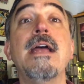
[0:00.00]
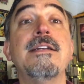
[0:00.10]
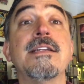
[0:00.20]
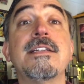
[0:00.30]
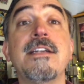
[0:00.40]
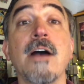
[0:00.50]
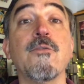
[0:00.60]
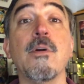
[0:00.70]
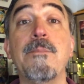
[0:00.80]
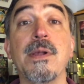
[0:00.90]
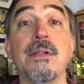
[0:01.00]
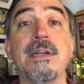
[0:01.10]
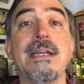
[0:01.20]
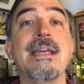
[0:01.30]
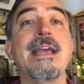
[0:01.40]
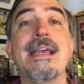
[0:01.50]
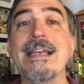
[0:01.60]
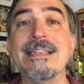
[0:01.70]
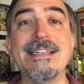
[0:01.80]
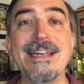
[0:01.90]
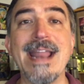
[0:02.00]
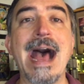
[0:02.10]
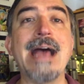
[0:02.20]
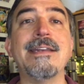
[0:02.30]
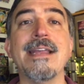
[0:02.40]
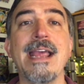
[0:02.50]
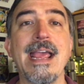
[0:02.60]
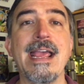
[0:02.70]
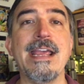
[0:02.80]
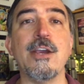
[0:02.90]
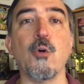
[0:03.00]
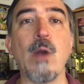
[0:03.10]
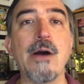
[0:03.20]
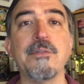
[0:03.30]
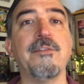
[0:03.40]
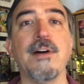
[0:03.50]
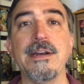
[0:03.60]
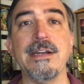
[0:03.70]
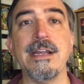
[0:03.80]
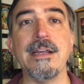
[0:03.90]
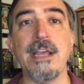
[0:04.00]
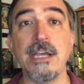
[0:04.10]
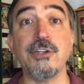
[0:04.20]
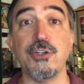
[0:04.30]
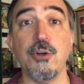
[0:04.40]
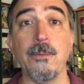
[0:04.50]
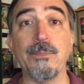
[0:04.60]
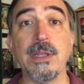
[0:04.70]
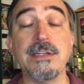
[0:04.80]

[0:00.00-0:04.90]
Discoverability is not a crowdfunding issue.